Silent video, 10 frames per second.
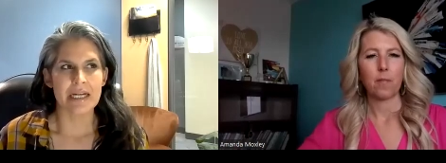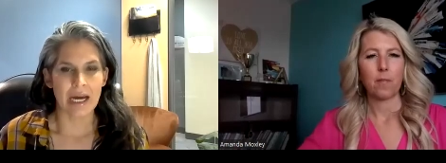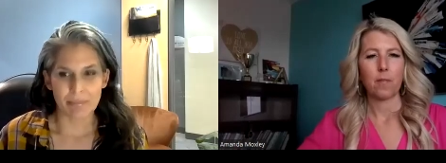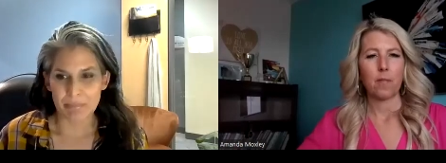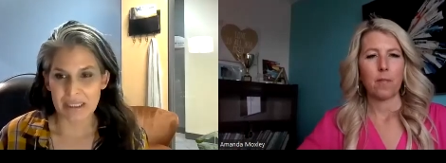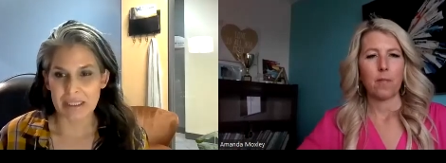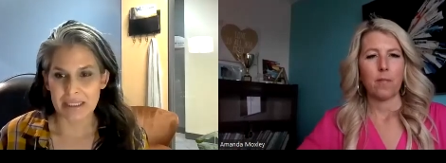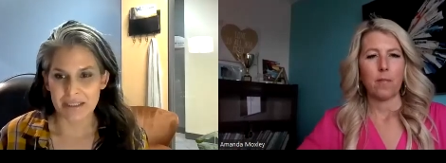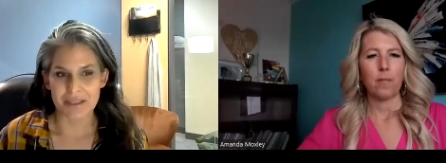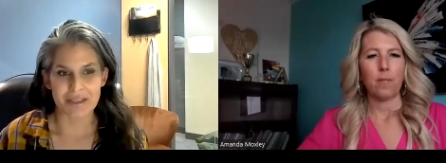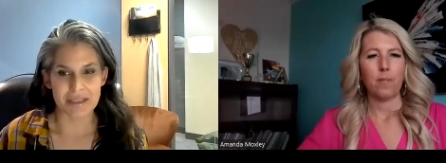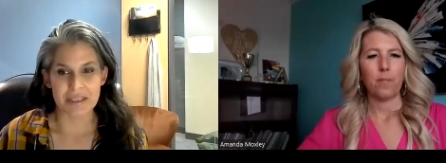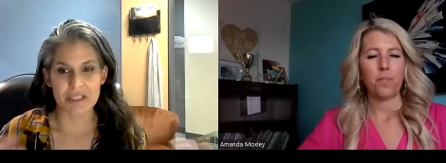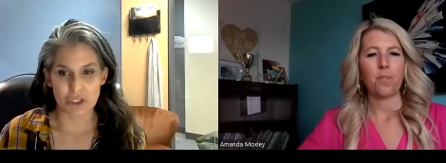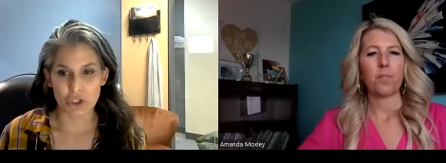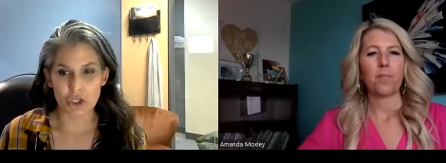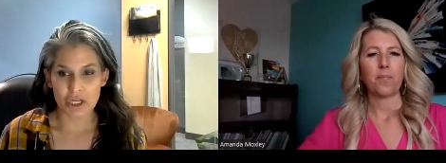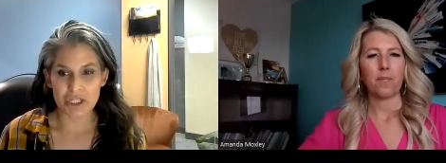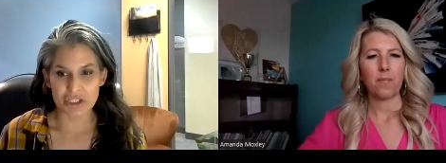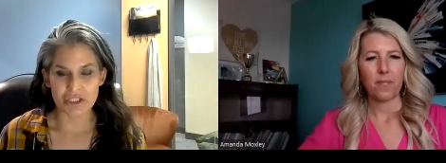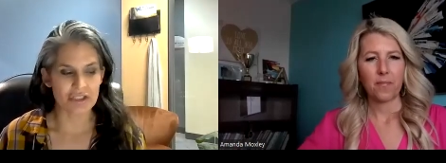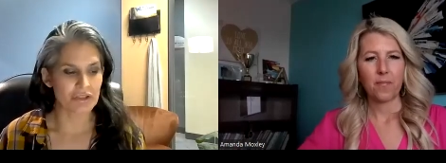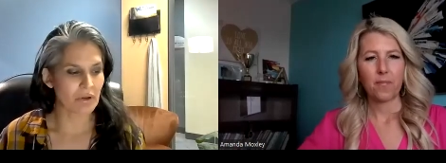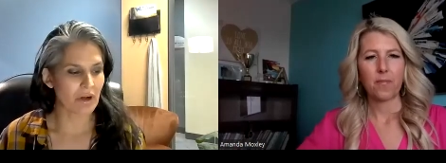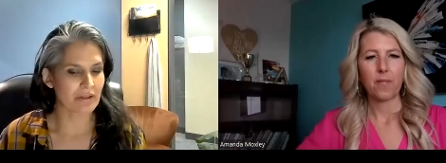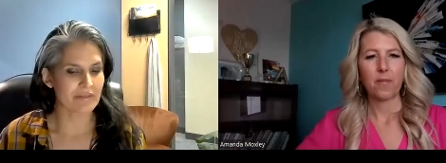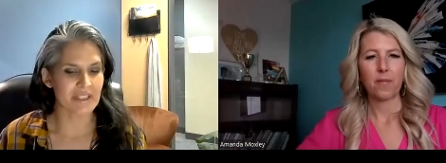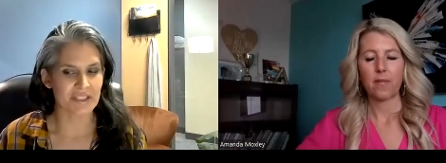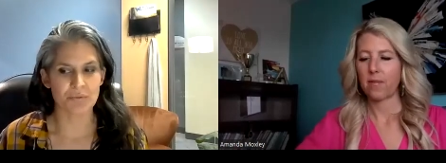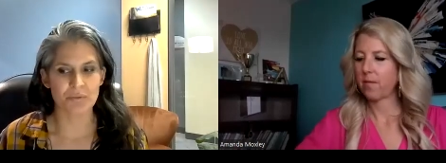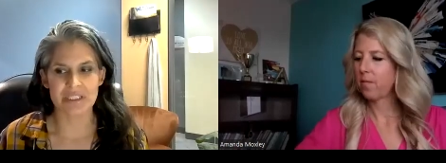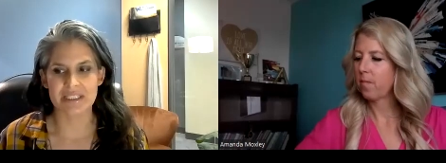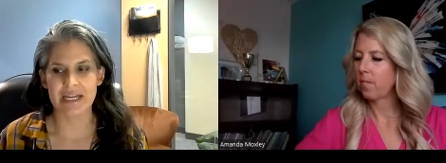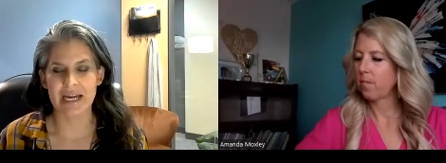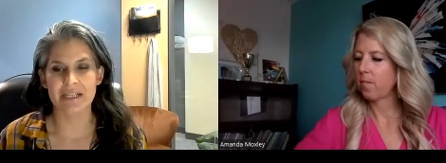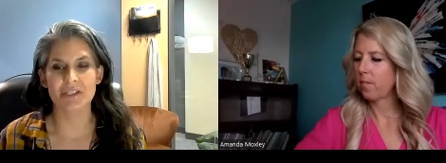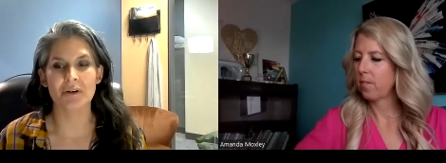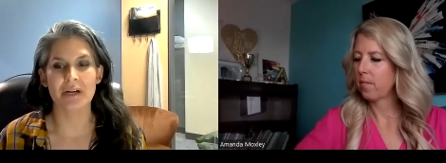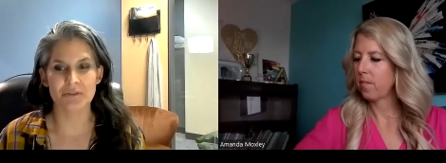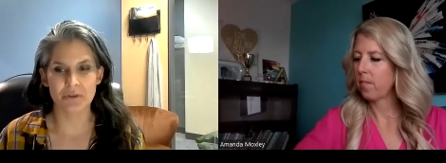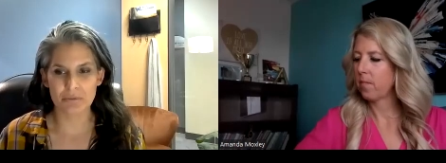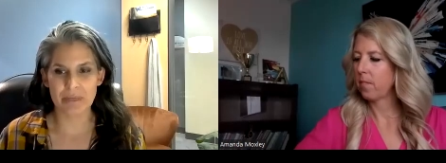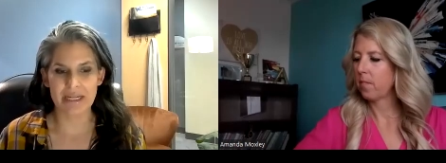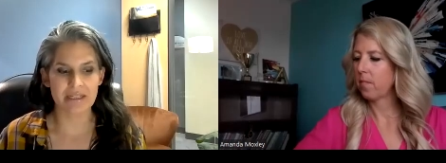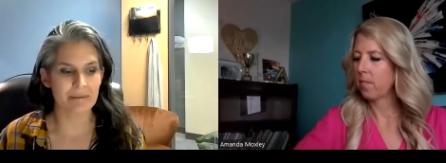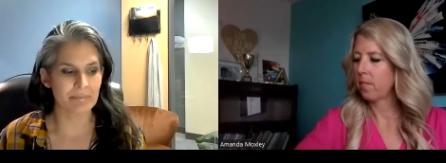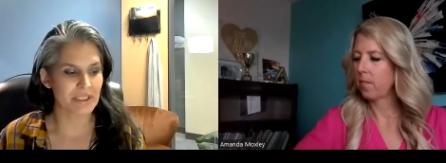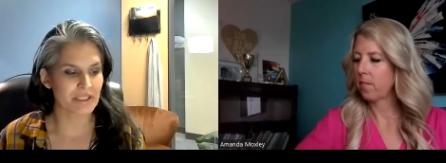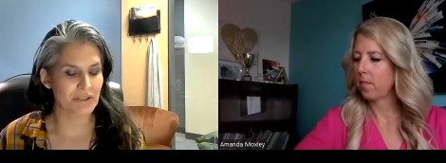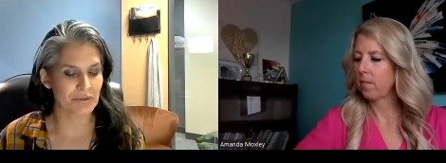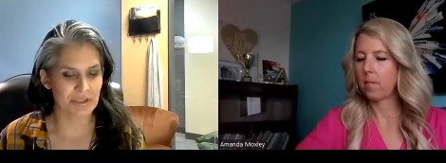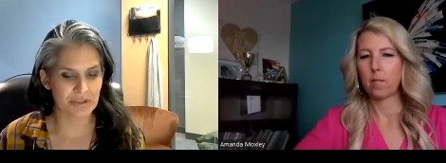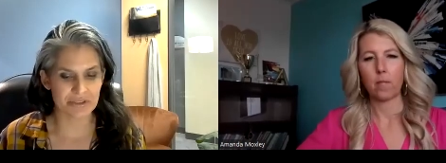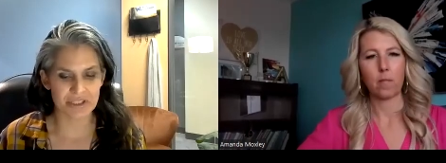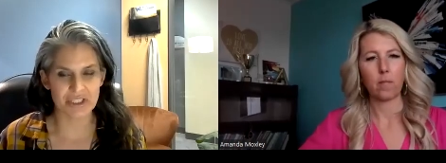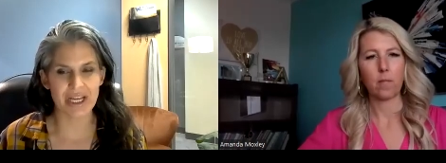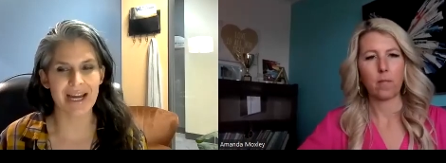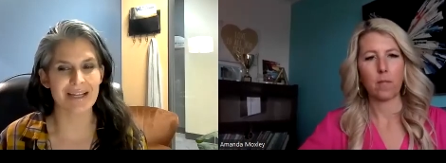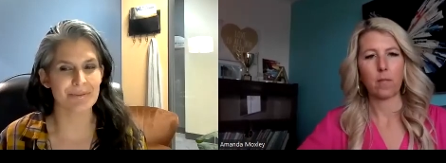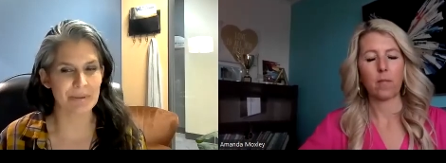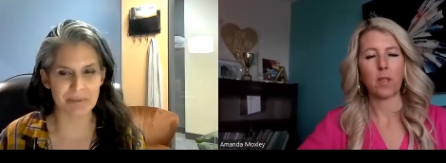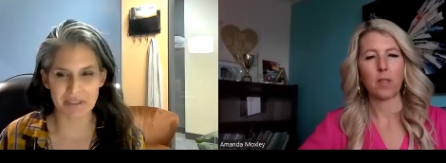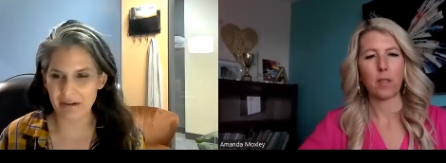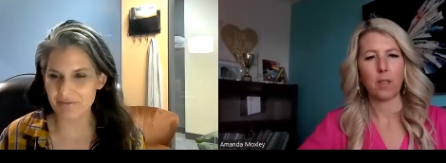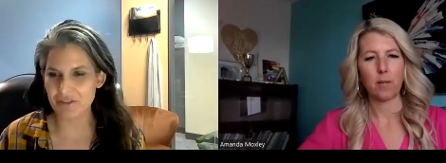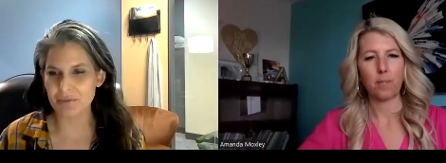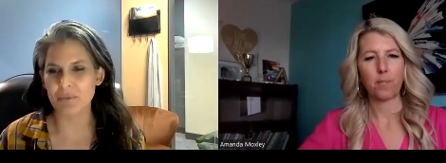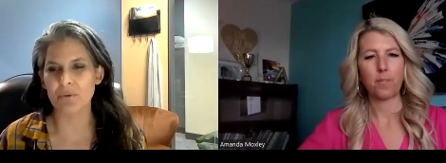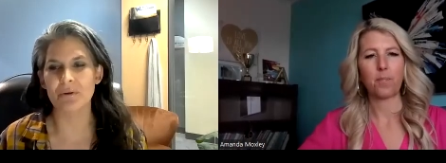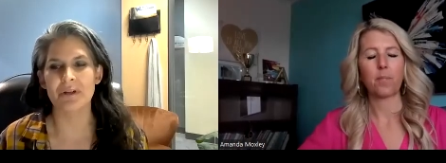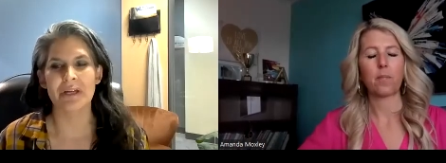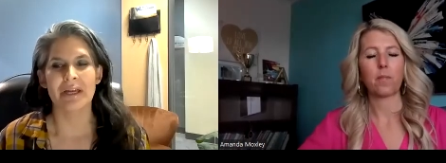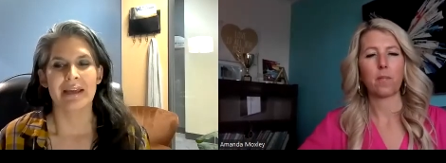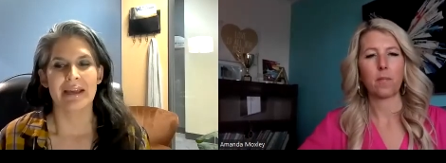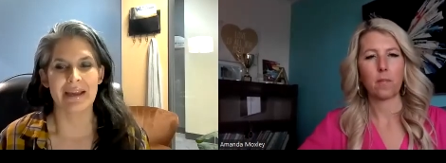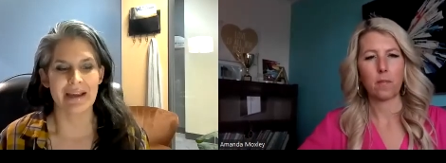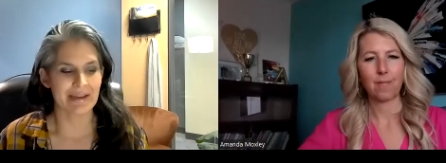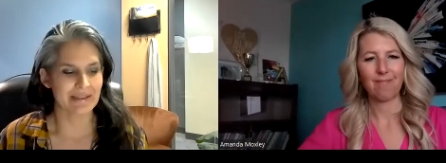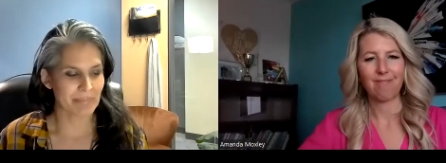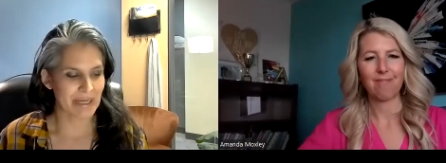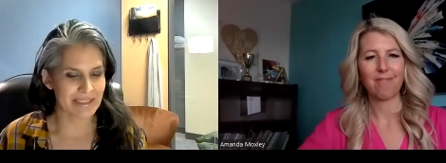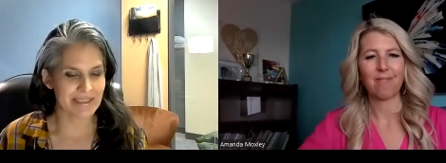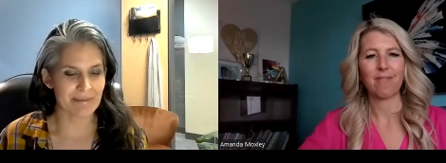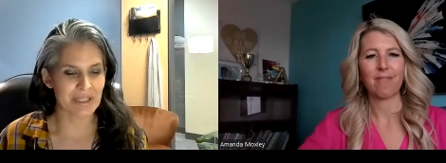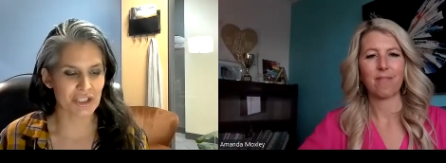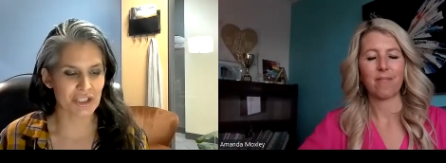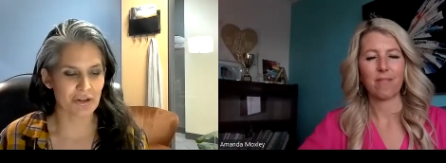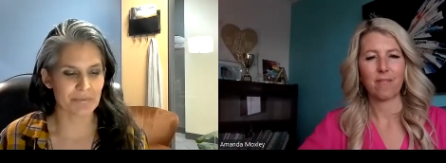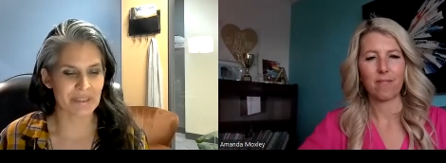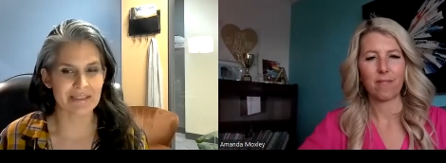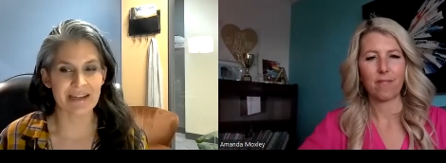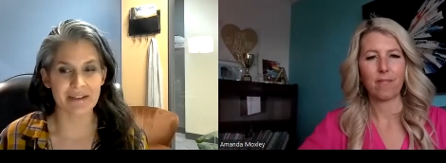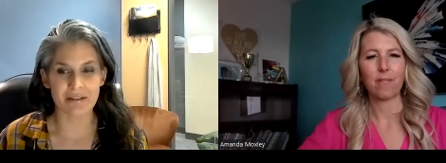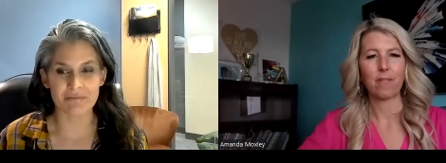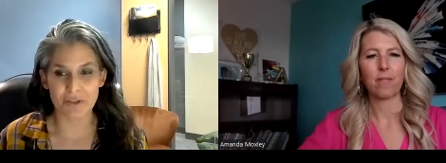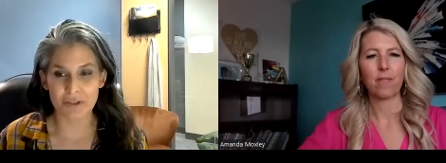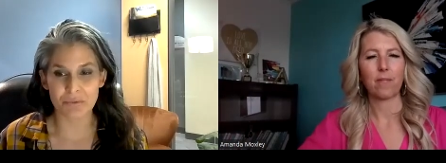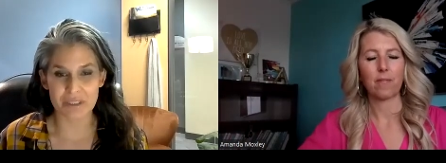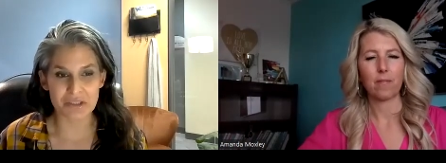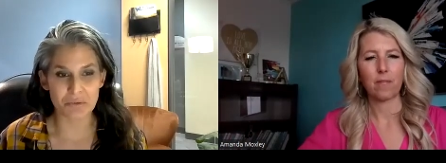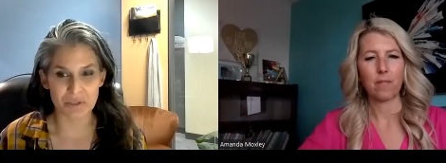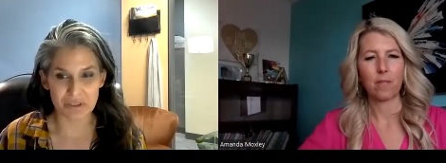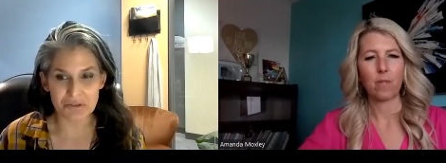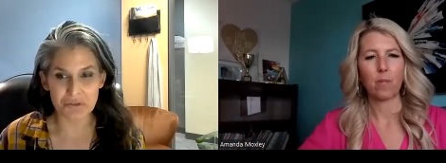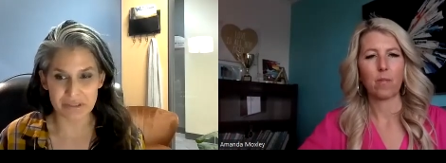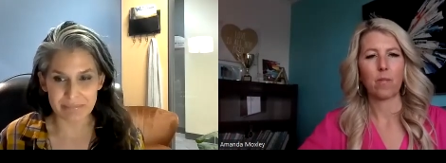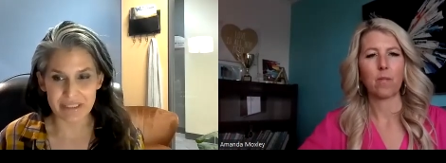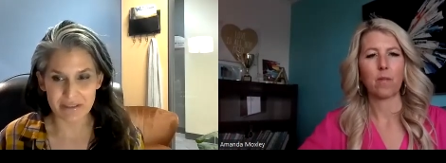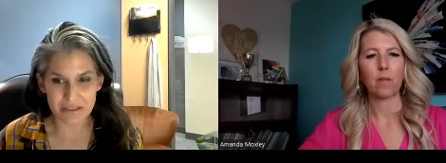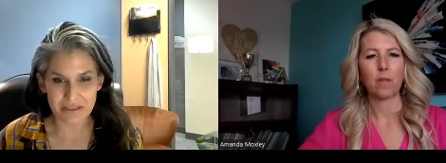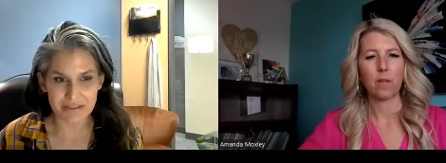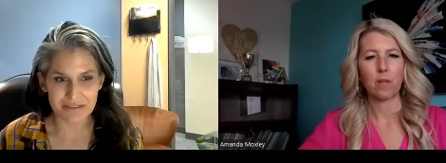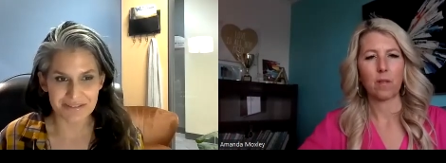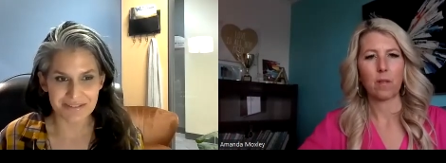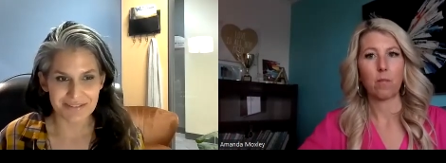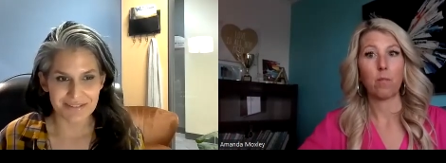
Speaker 1: got me the courage to do all of this was that, you know, I'd grown my company to a certain size, we were comfortable, and the pandemic showed me that comfort was a real dream killer.